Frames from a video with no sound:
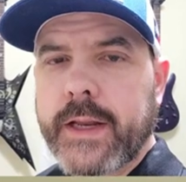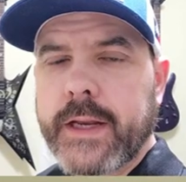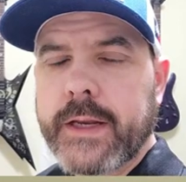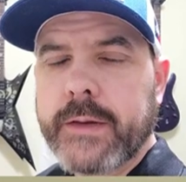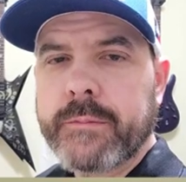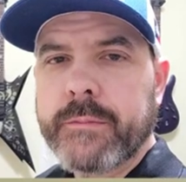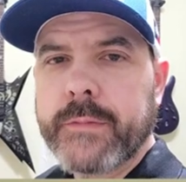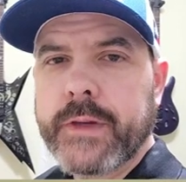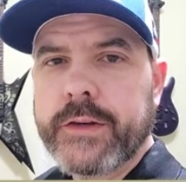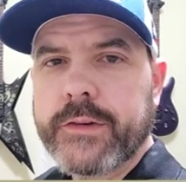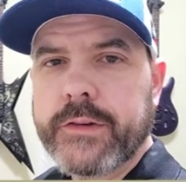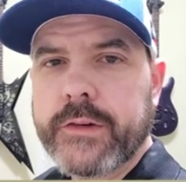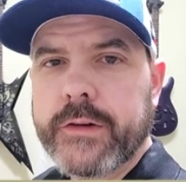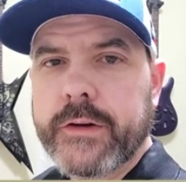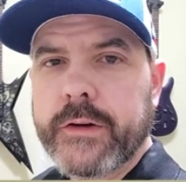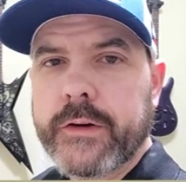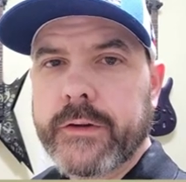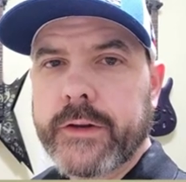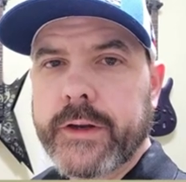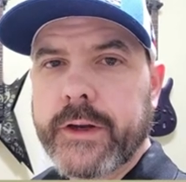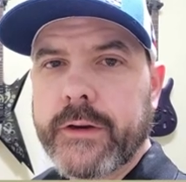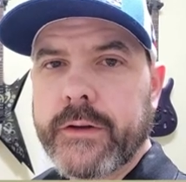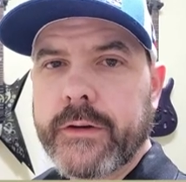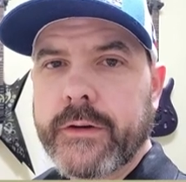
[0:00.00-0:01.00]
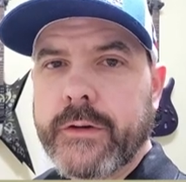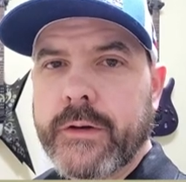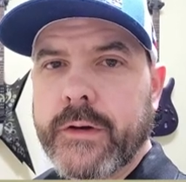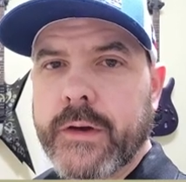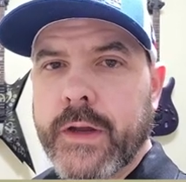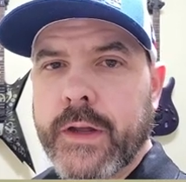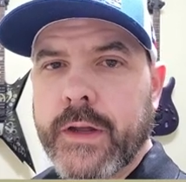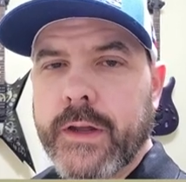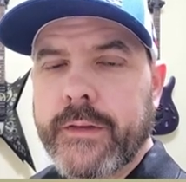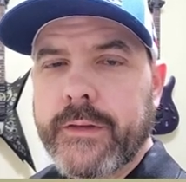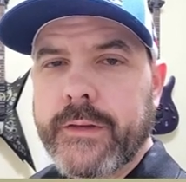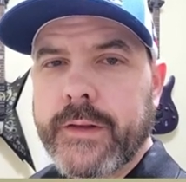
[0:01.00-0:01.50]
I didn't mention earlier.
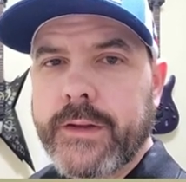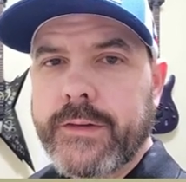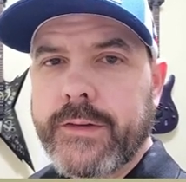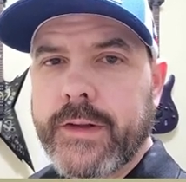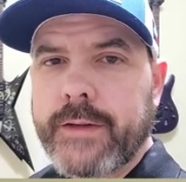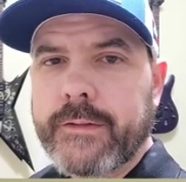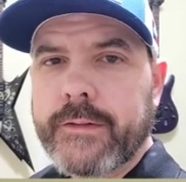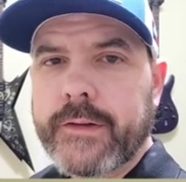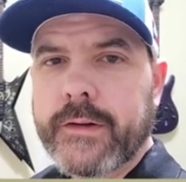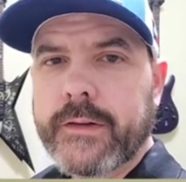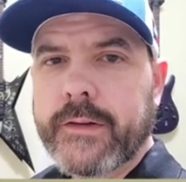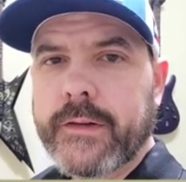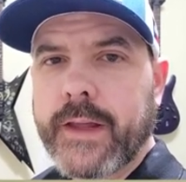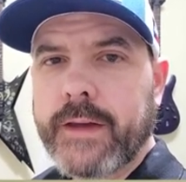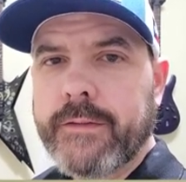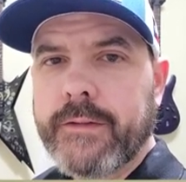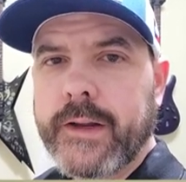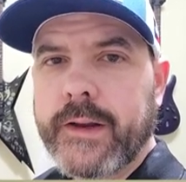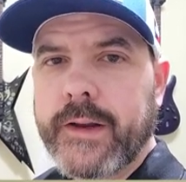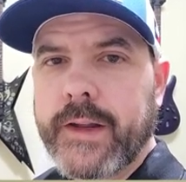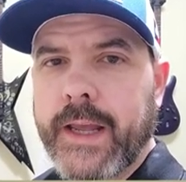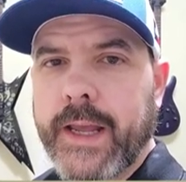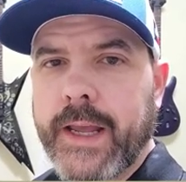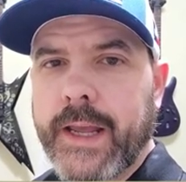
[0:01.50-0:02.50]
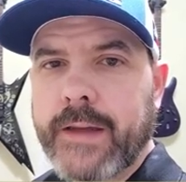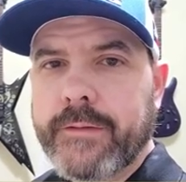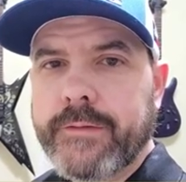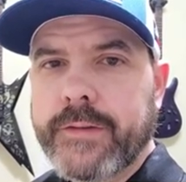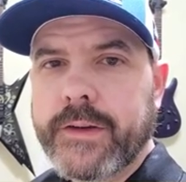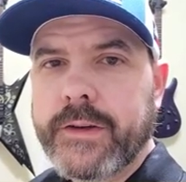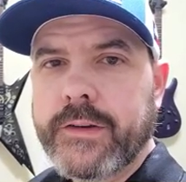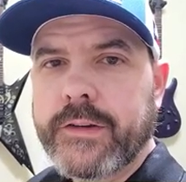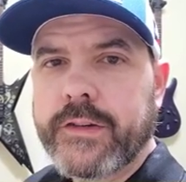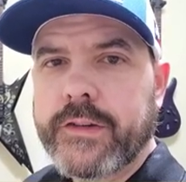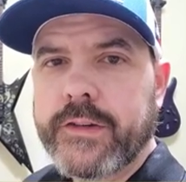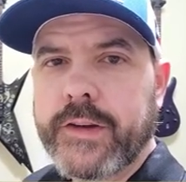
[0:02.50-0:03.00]
These have an 11 and a
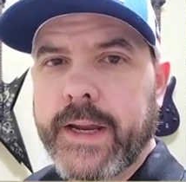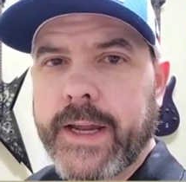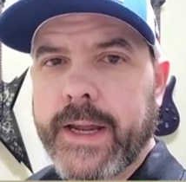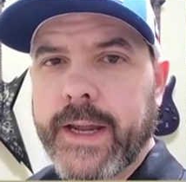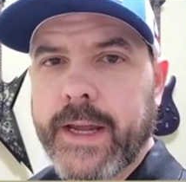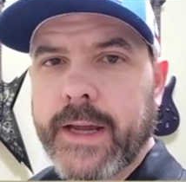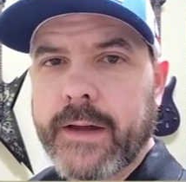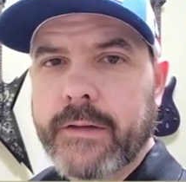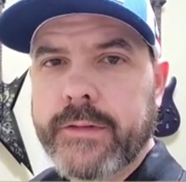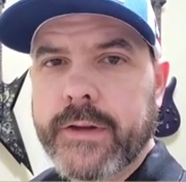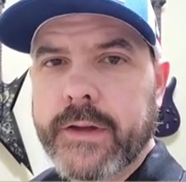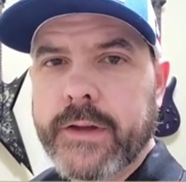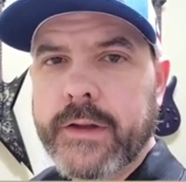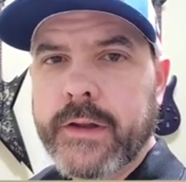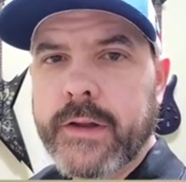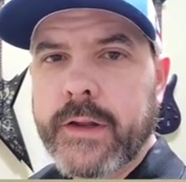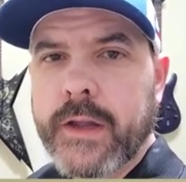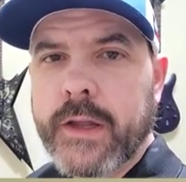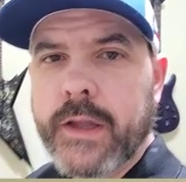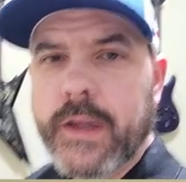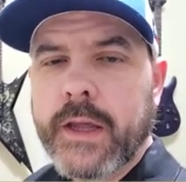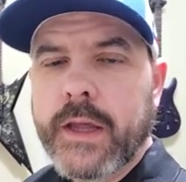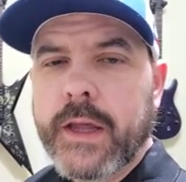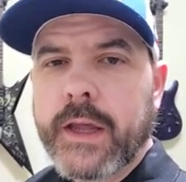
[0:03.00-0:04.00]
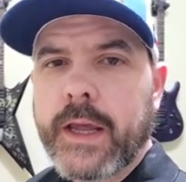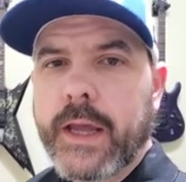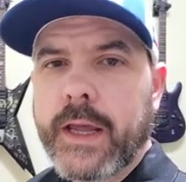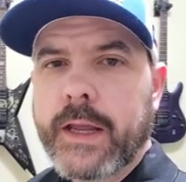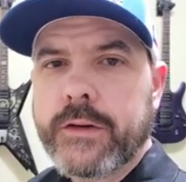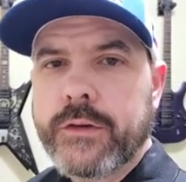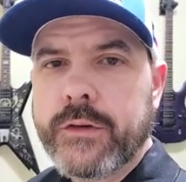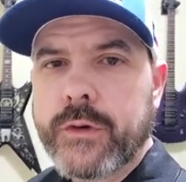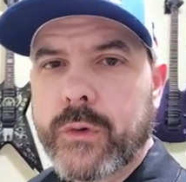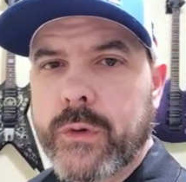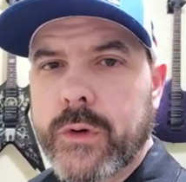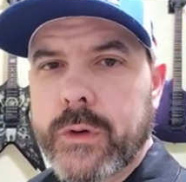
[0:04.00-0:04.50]
half inch shaft.
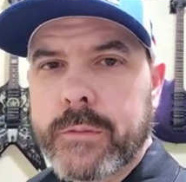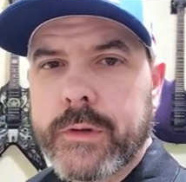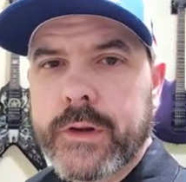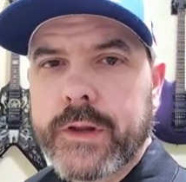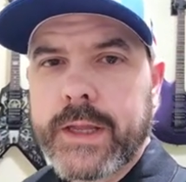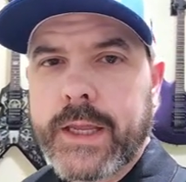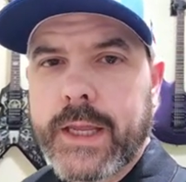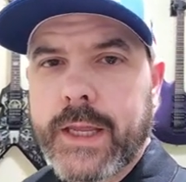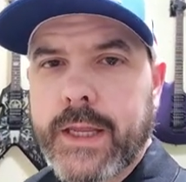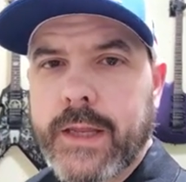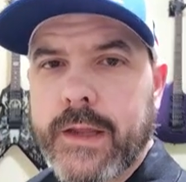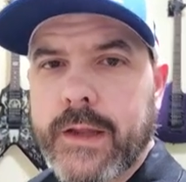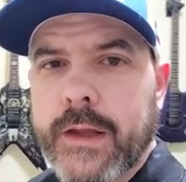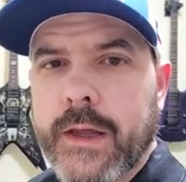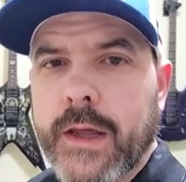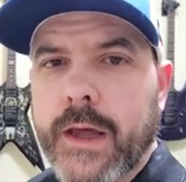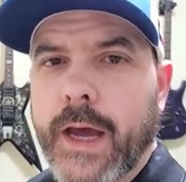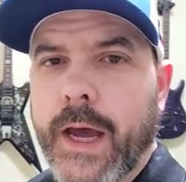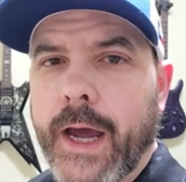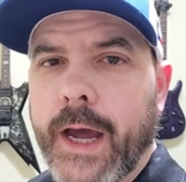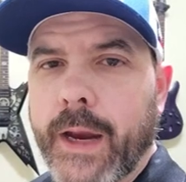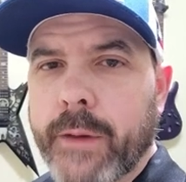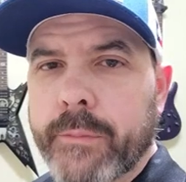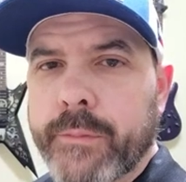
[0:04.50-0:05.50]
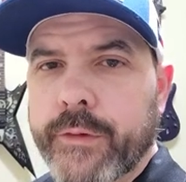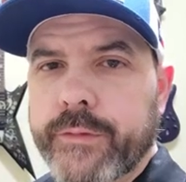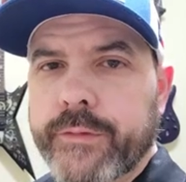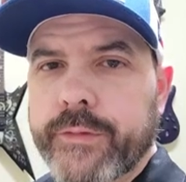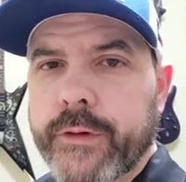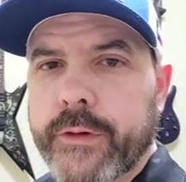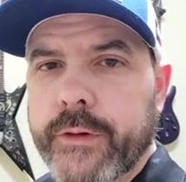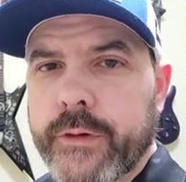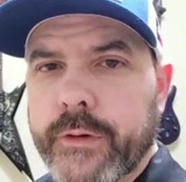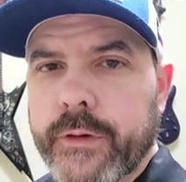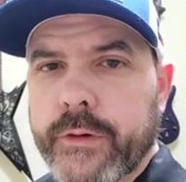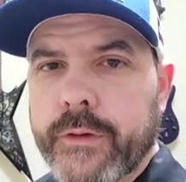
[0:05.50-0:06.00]
And normally I
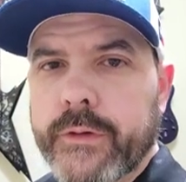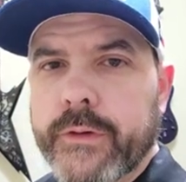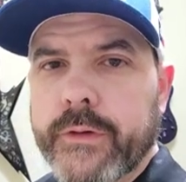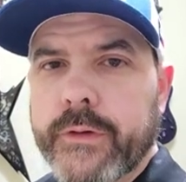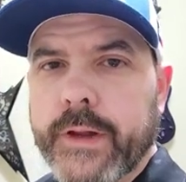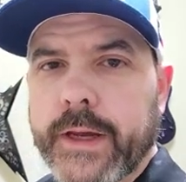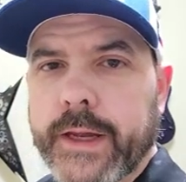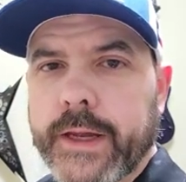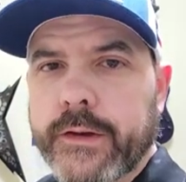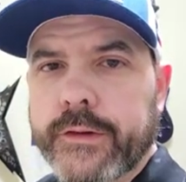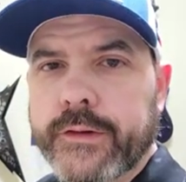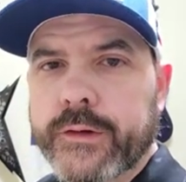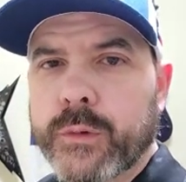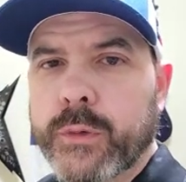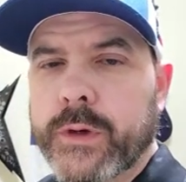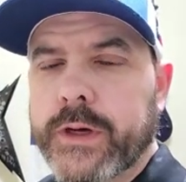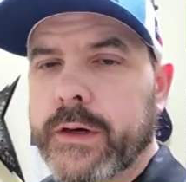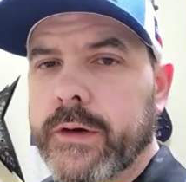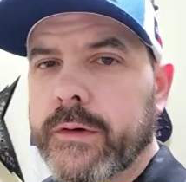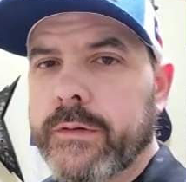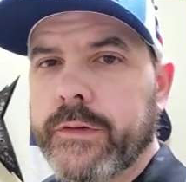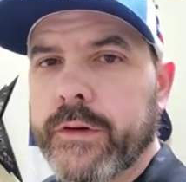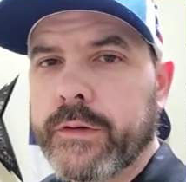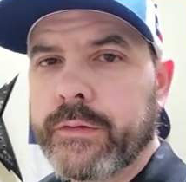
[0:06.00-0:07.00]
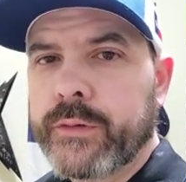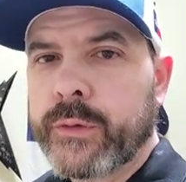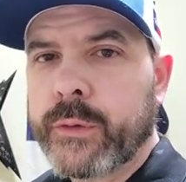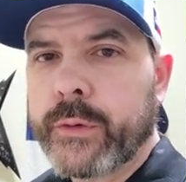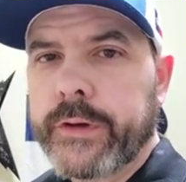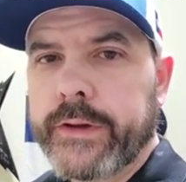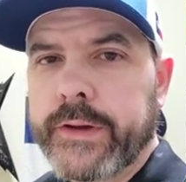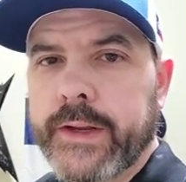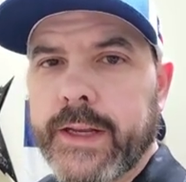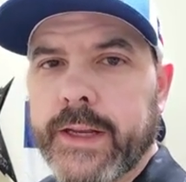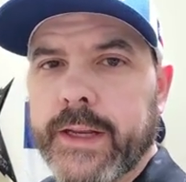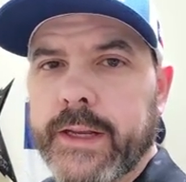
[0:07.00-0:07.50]
prefer like a 12 to
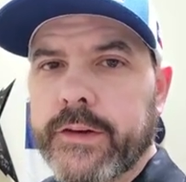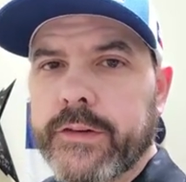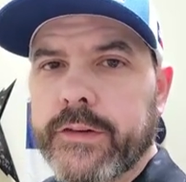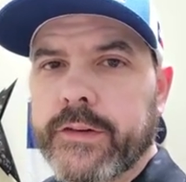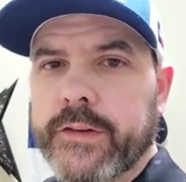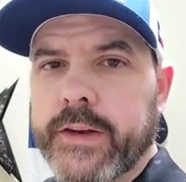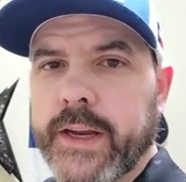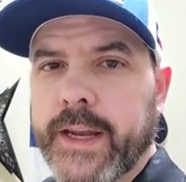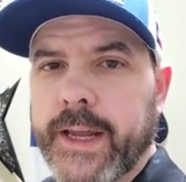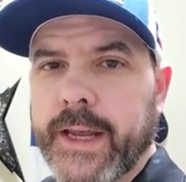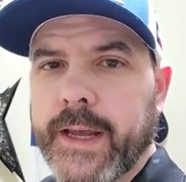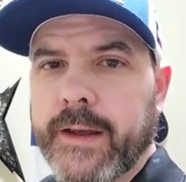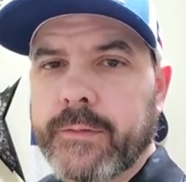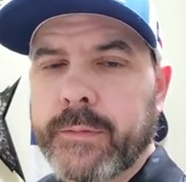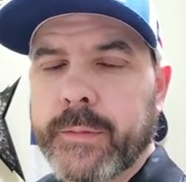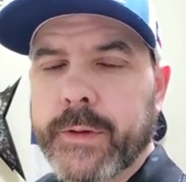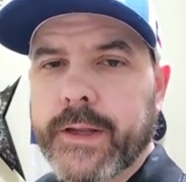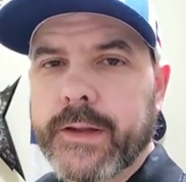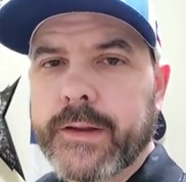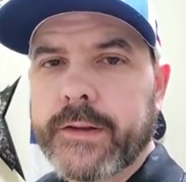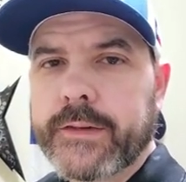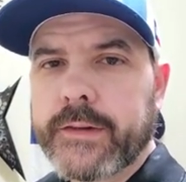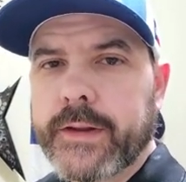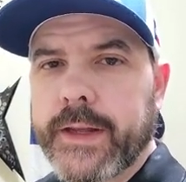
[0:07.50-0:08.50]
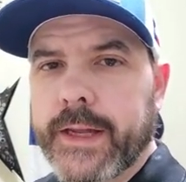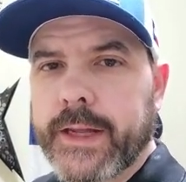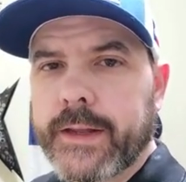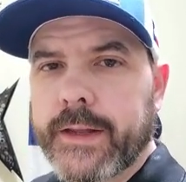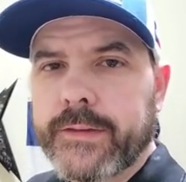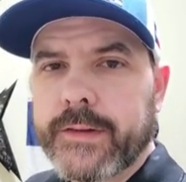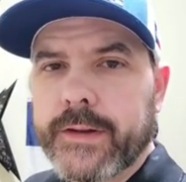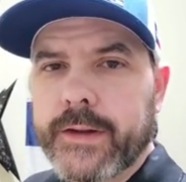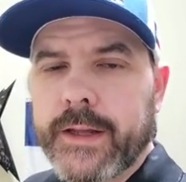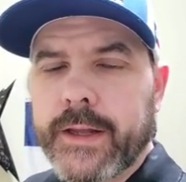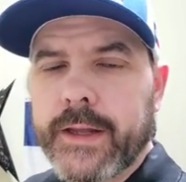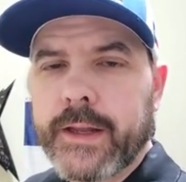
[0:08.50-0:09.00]
14 inch shaft because like
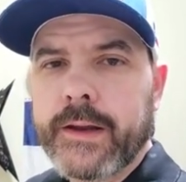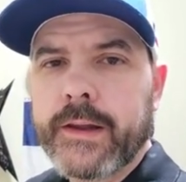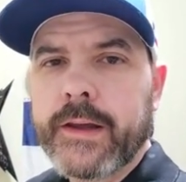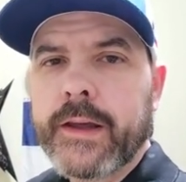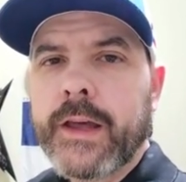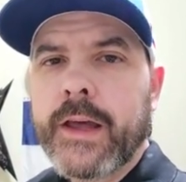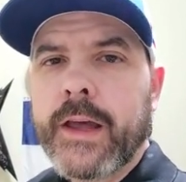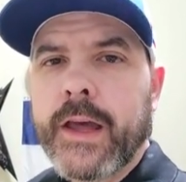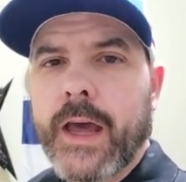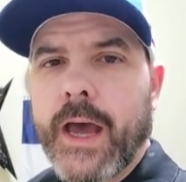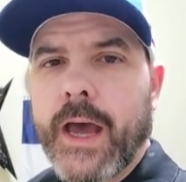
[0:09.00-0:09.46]
I said,